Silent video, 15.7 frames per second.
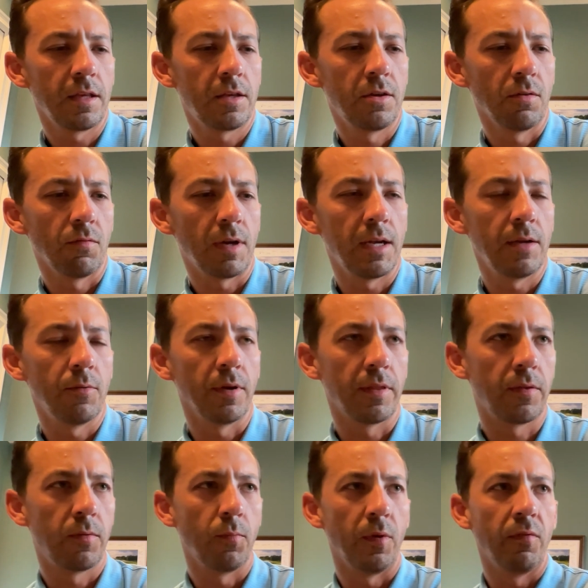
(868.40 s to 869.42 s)
think you're right.
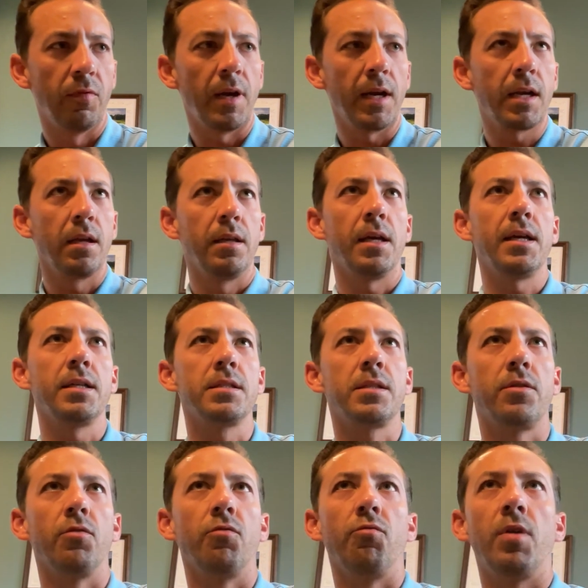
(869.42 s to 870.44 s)
We
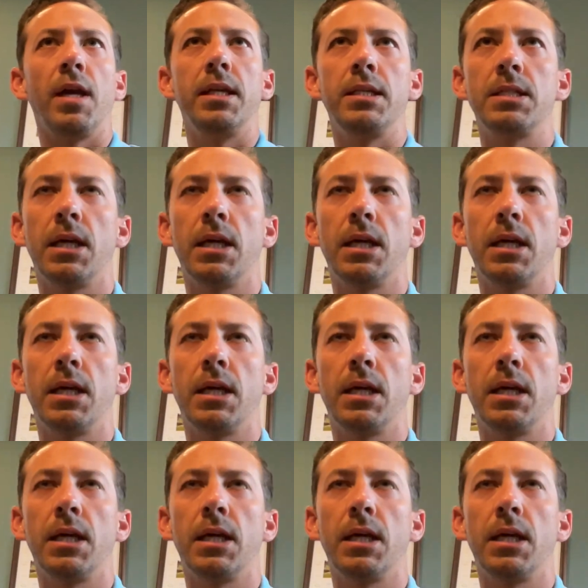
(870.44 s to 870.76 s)
recognize the right